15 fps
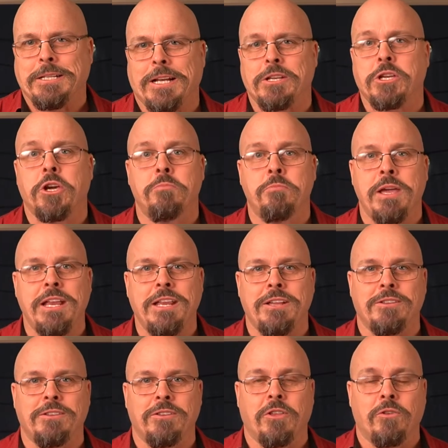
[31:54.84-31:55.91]
a
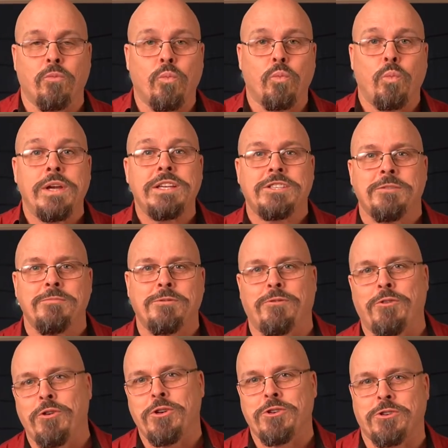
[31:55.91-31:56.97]
comedian, the wisdom's
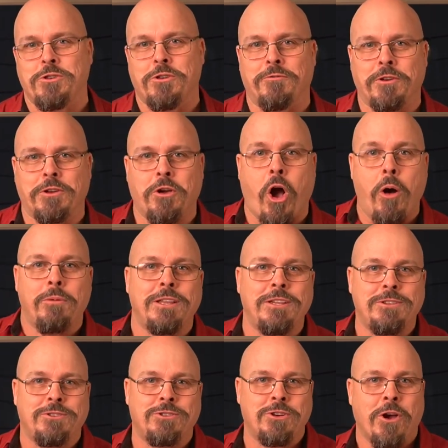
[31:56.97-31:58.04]
version of a
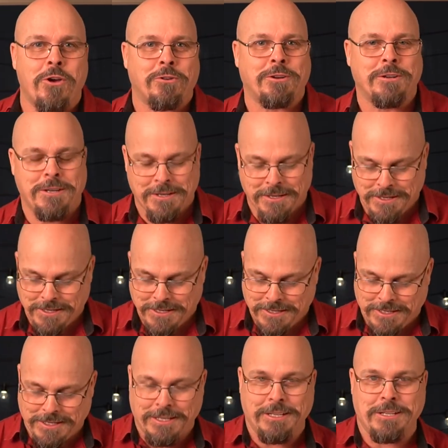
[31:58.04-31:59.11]
comedy's joke.
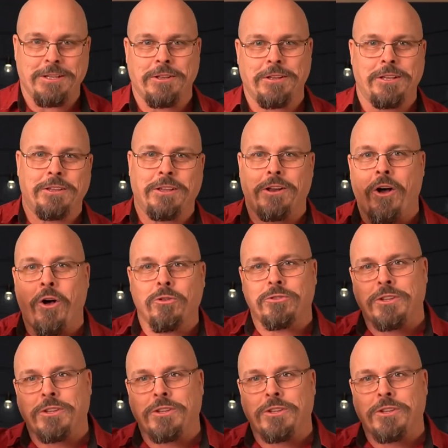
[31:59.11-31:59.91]
A whole